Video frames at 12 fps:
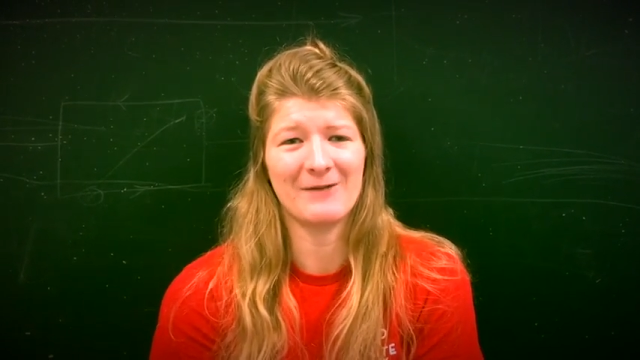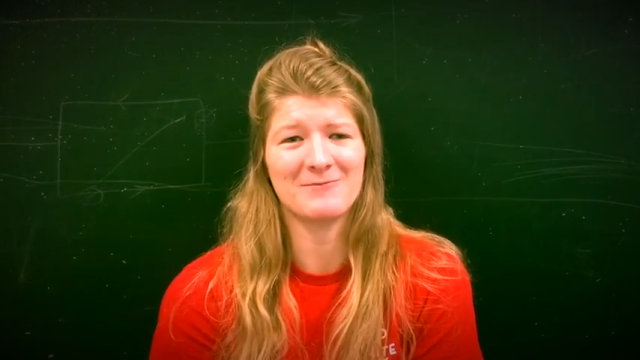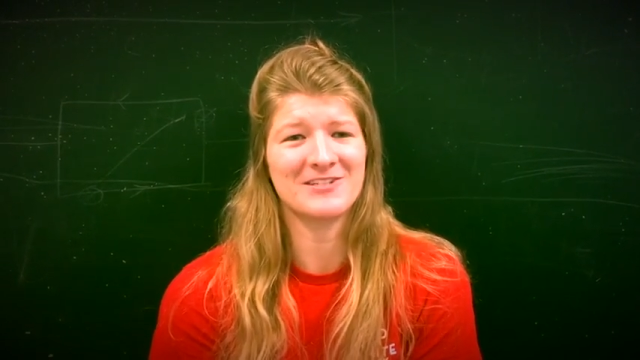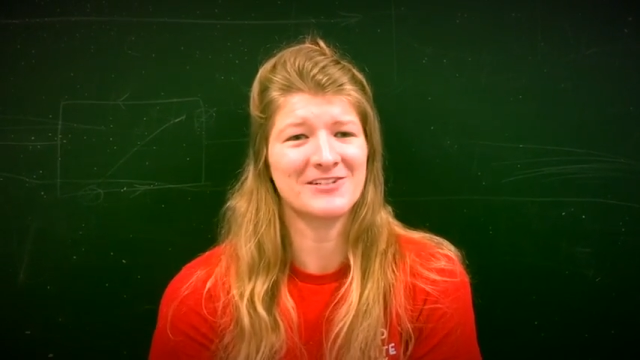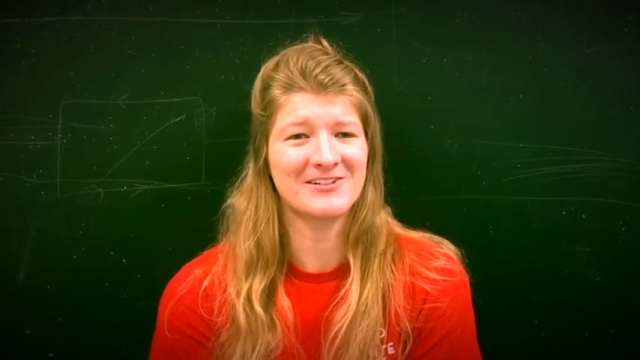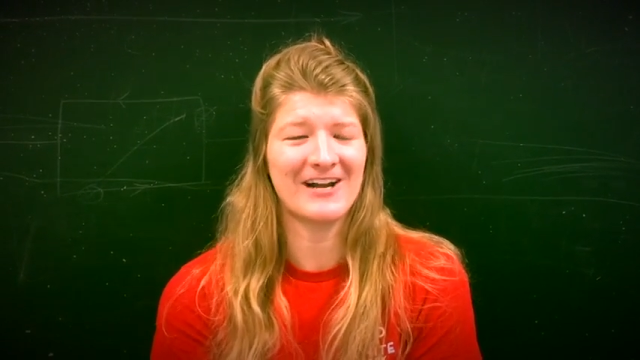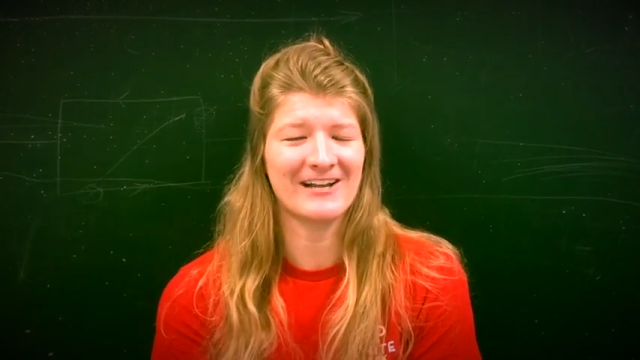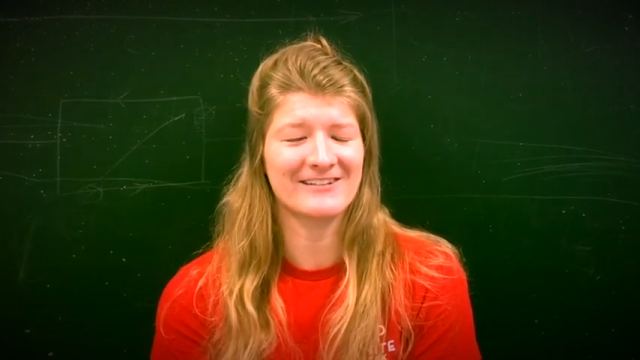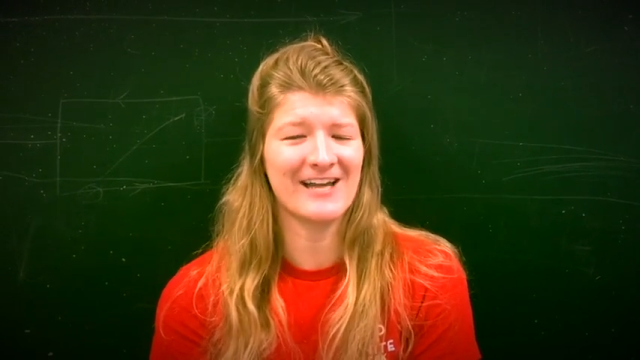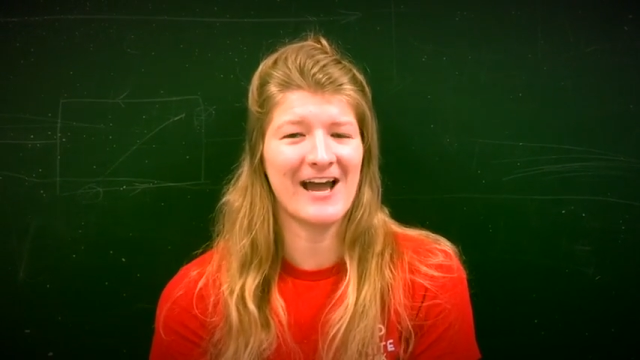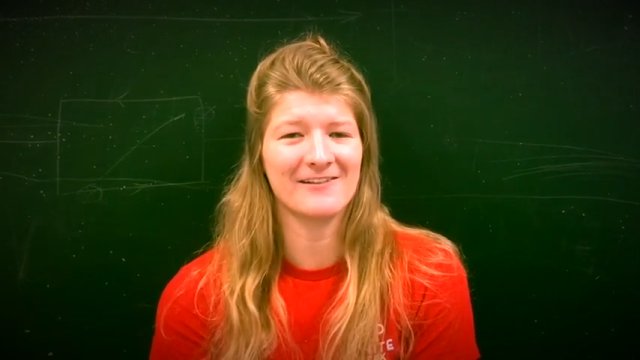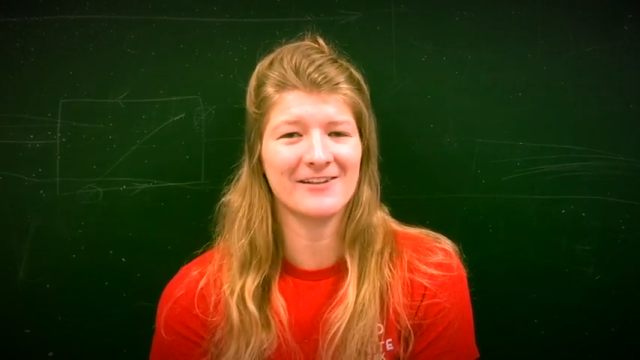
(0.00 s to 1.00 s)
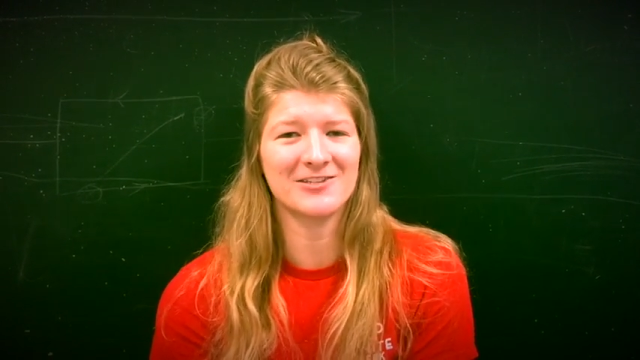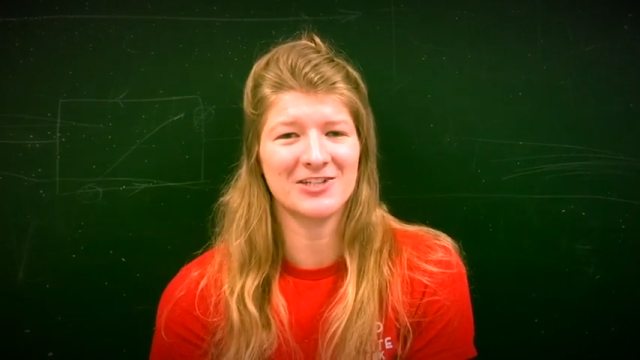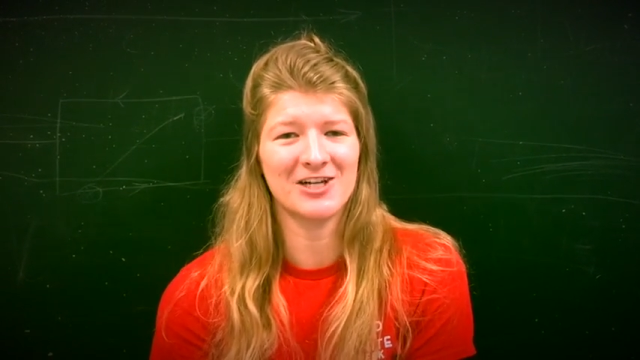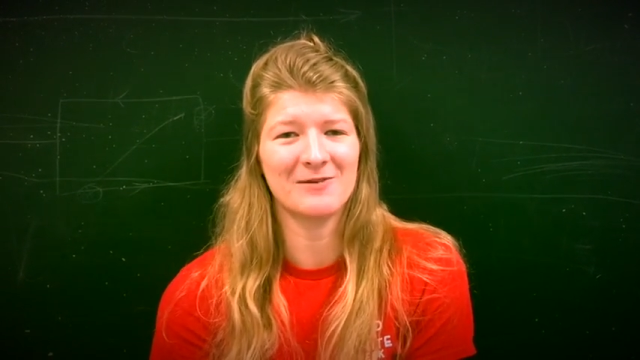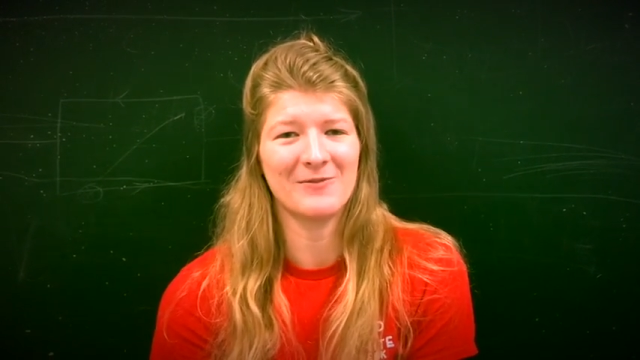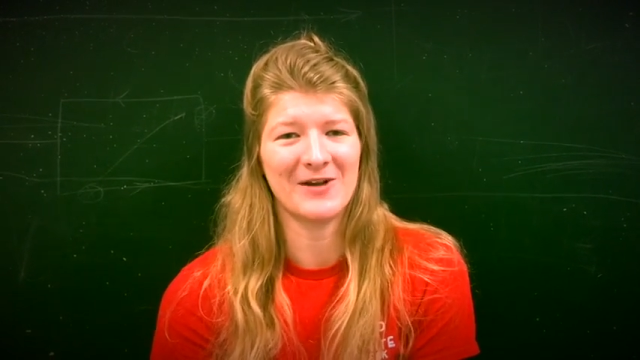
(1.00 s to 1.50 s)
I'm still not exactly
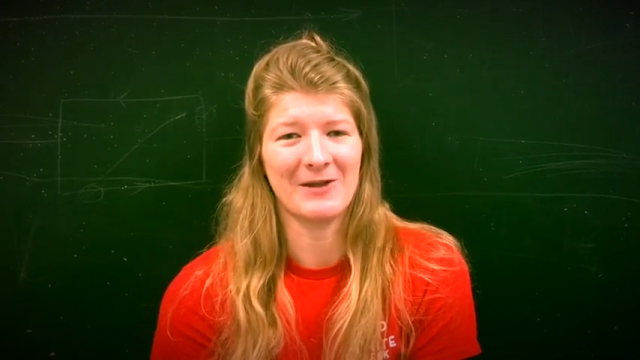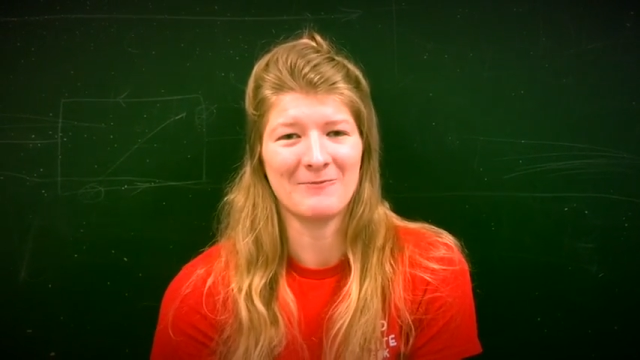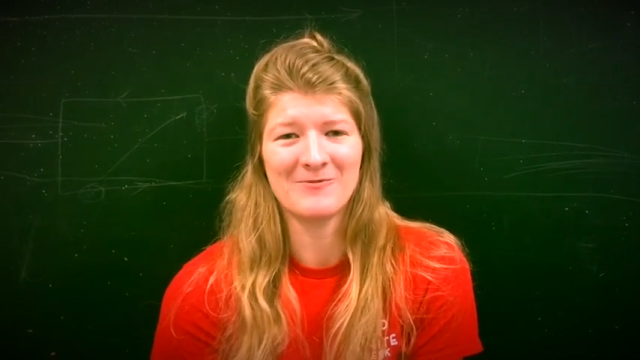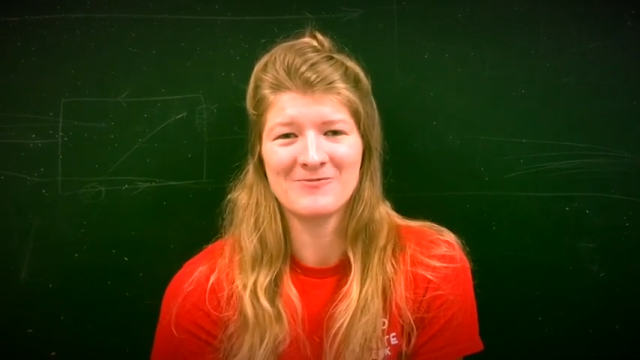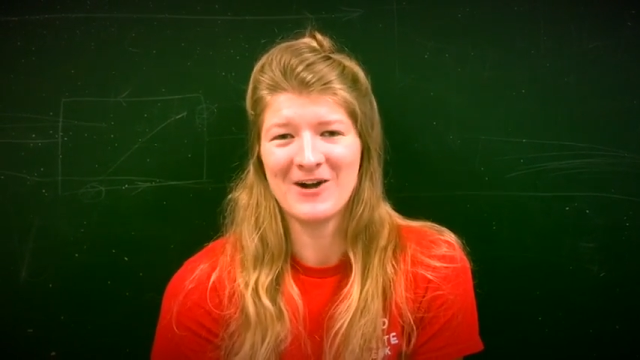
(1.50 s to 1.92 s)
sure, but I'm